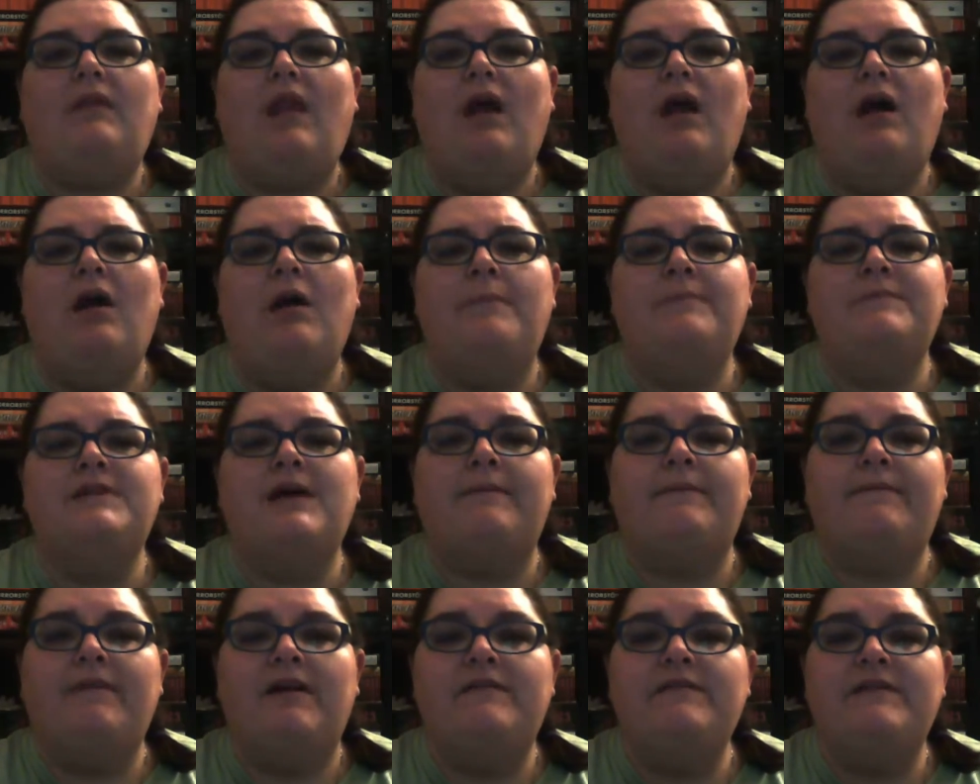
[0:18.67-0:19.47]

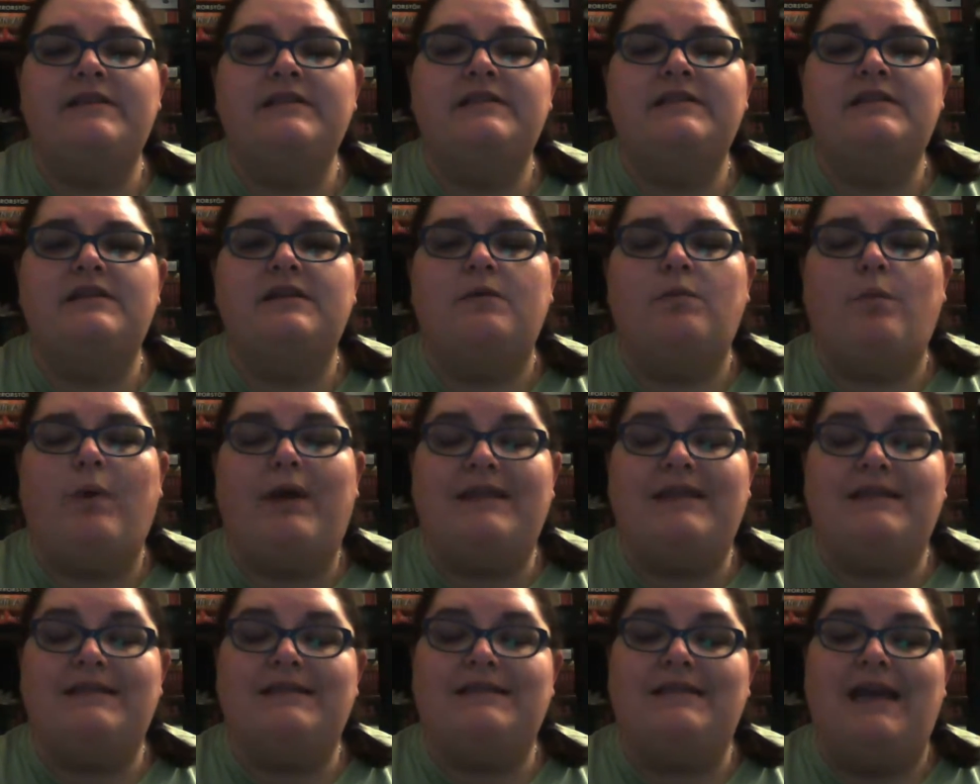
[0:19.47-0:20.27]
Top 5
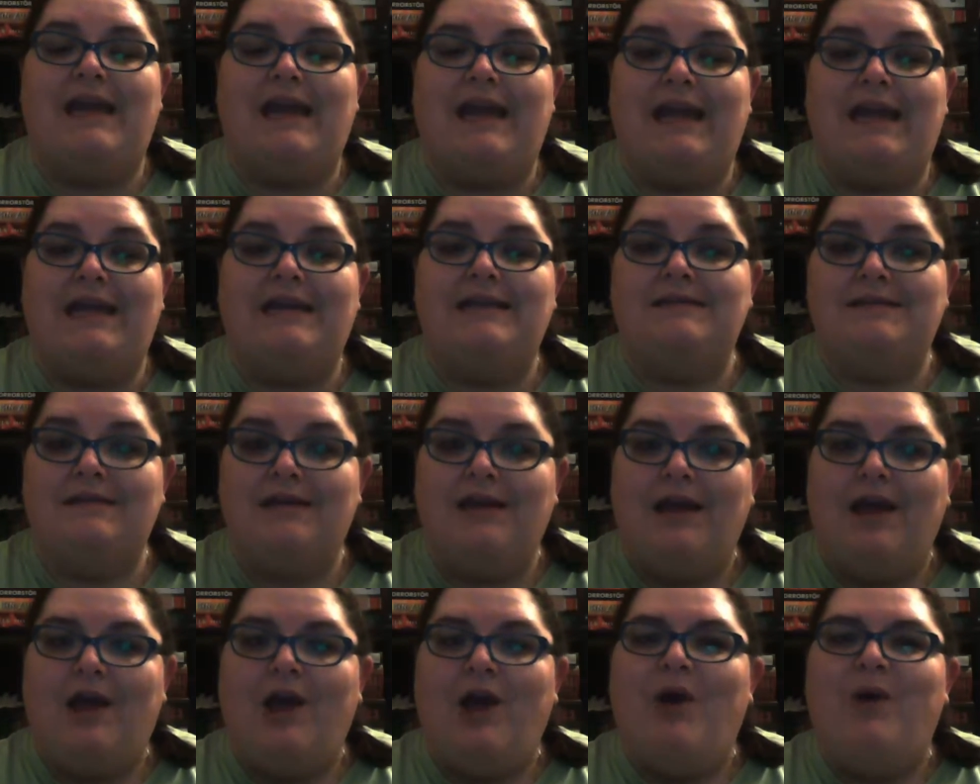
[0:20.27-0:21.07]
Wednesdays
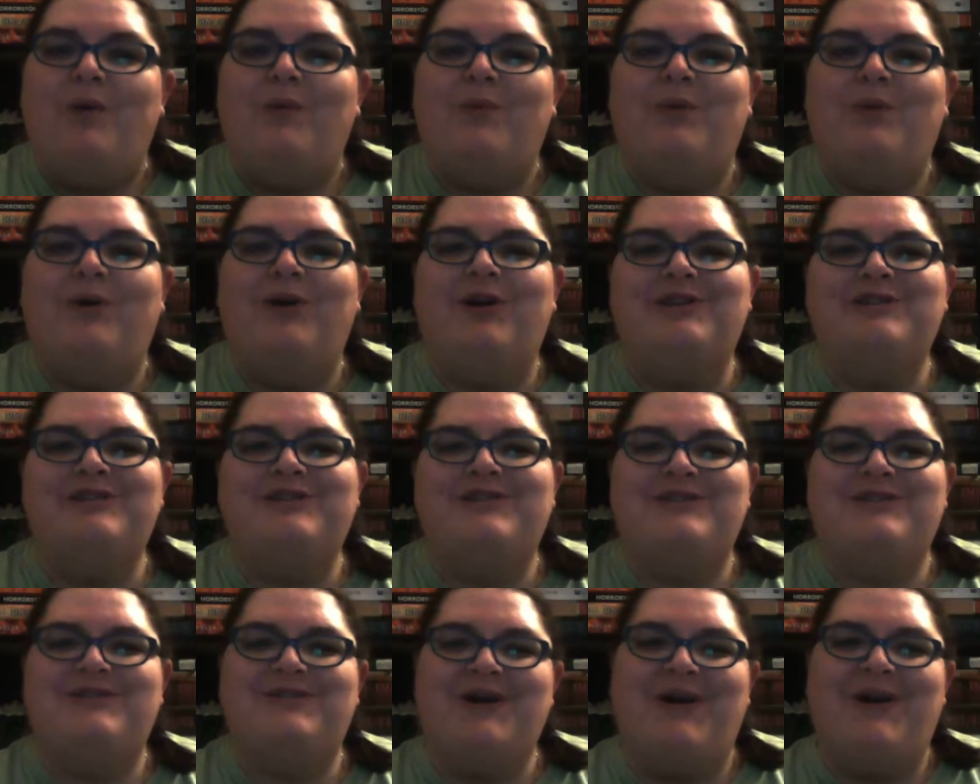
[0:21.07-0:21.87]
were
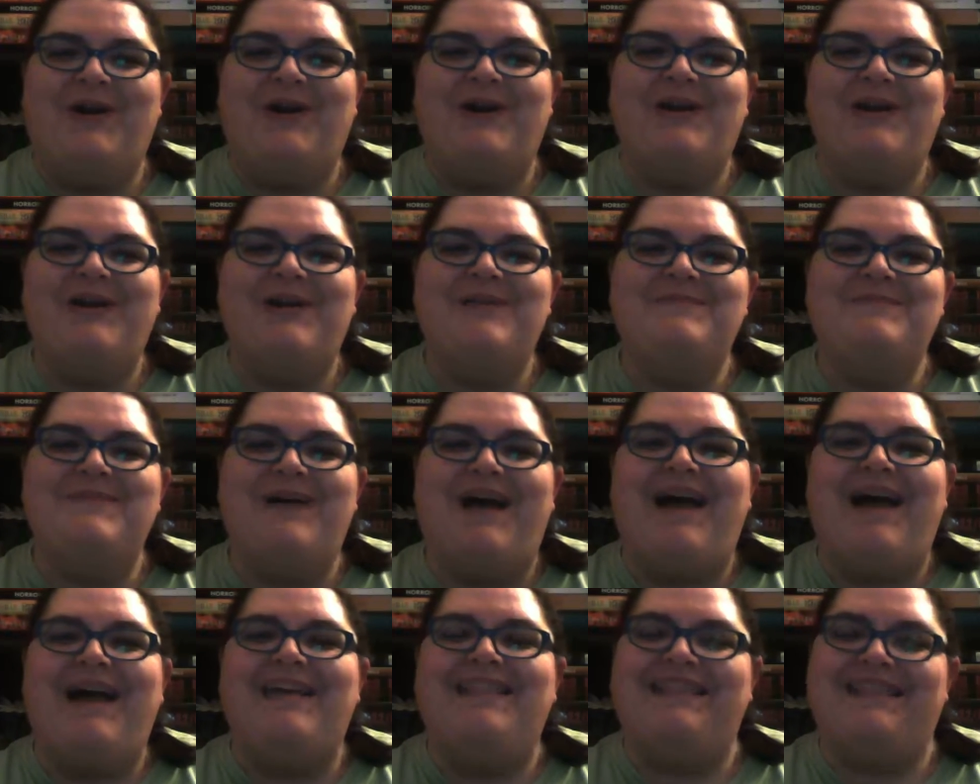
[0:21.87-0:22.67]
started
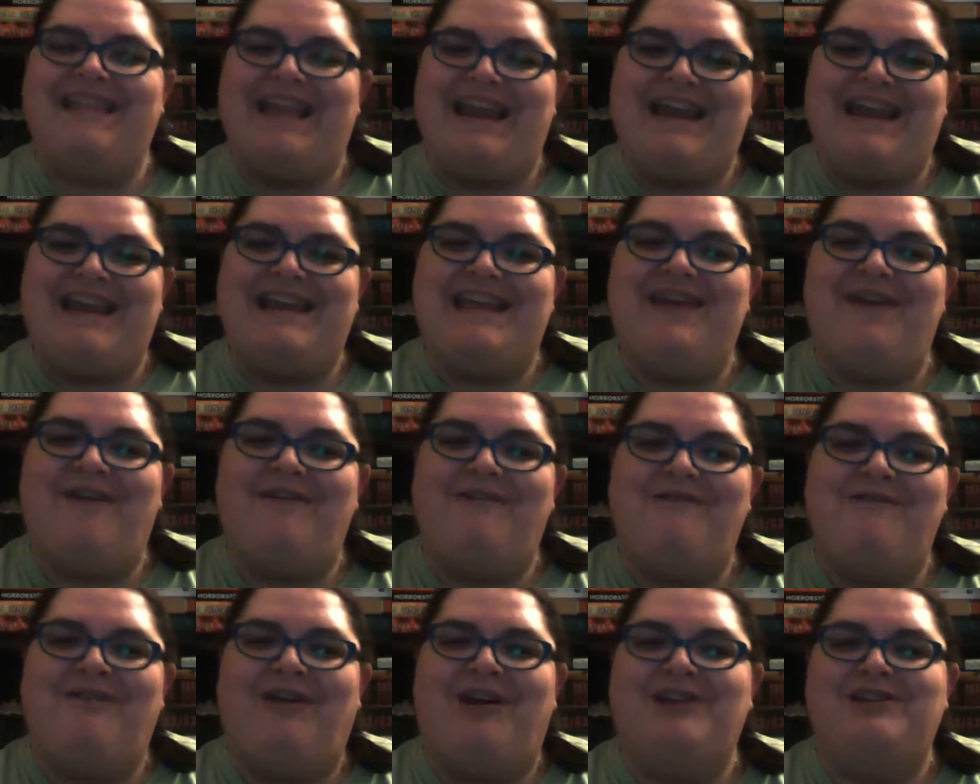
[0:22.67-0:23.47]
by Lainey
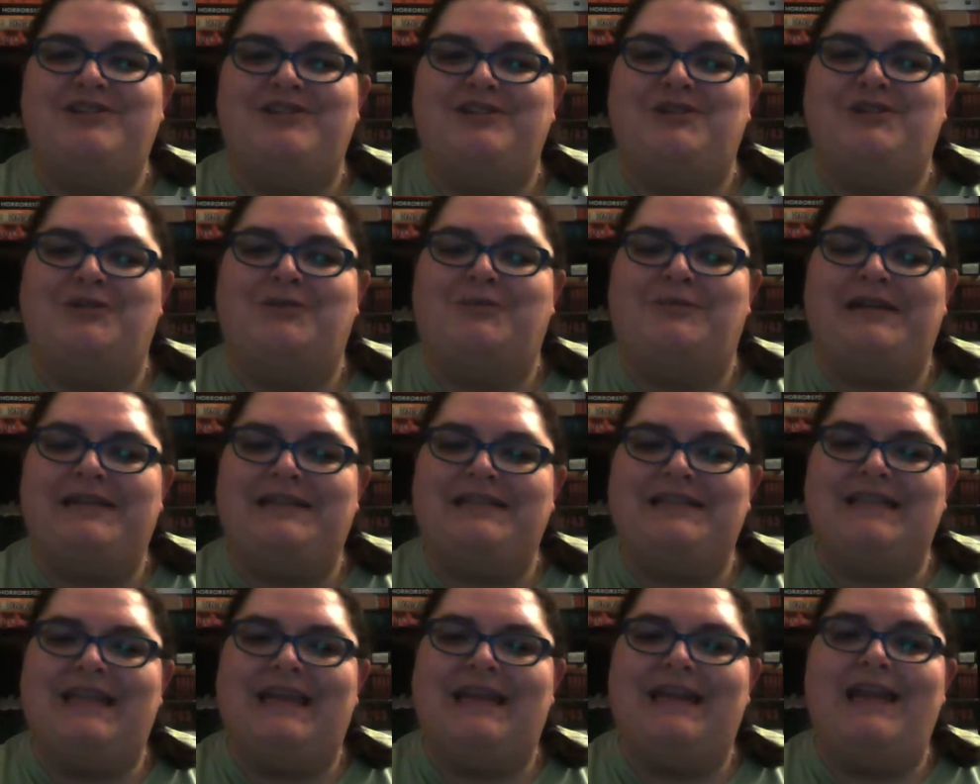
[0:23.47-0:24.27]
over at Ginger
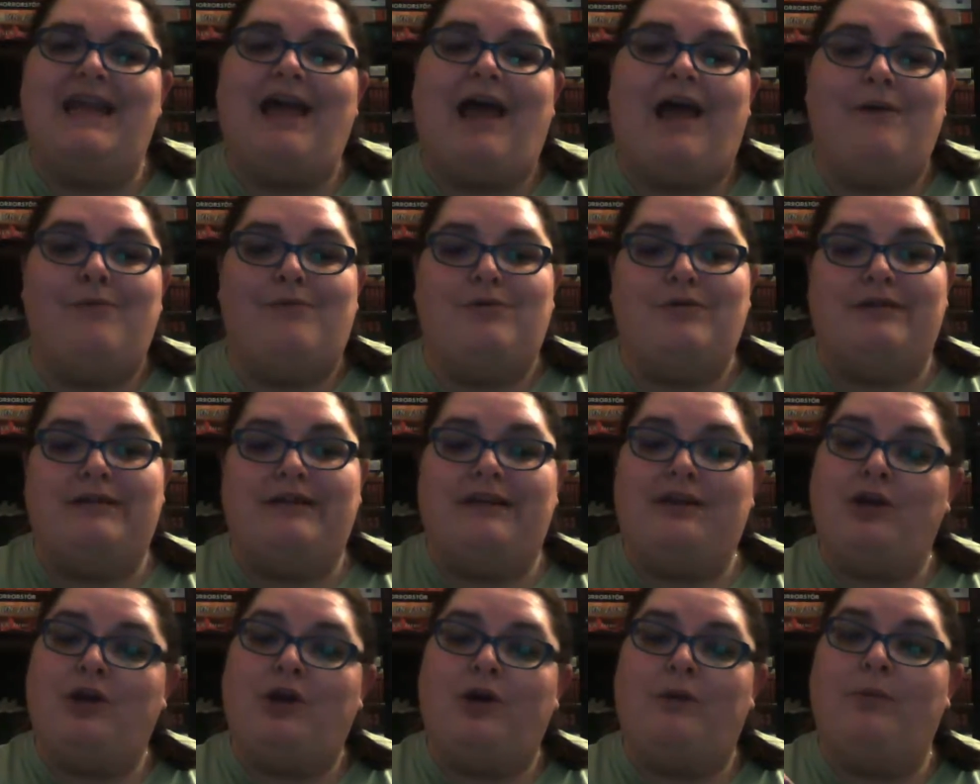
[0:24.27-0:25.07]
Reads Lainey. I will
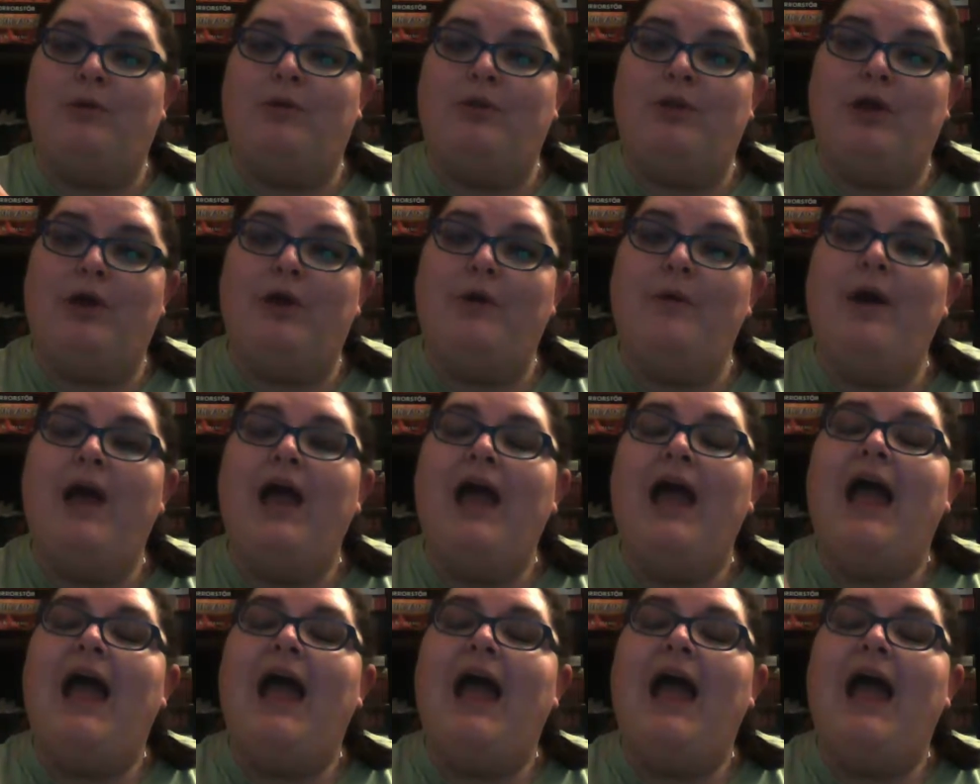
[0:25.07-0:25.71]
link her below,